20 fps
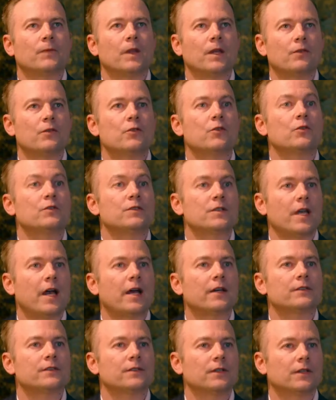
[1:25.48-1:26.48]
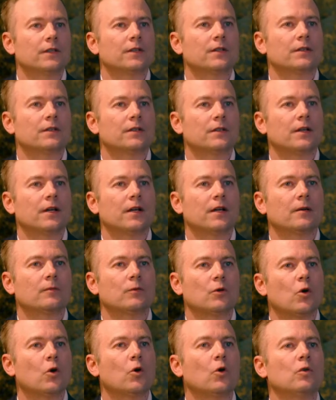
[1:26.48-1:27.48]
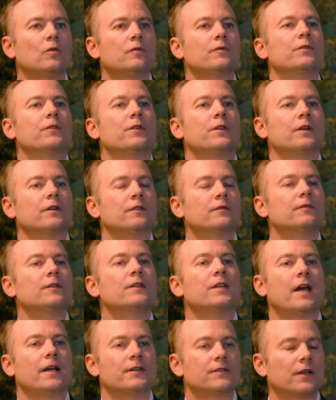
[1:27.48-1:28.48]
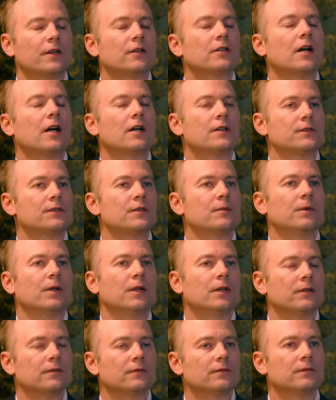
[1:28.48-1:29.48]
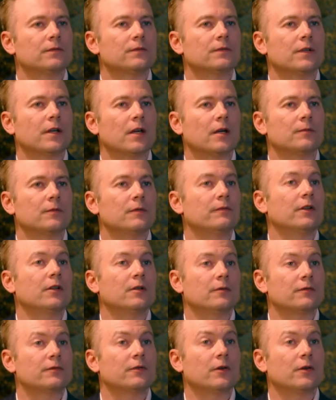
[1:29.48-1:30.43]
enthusiastic call for the asset class to be developed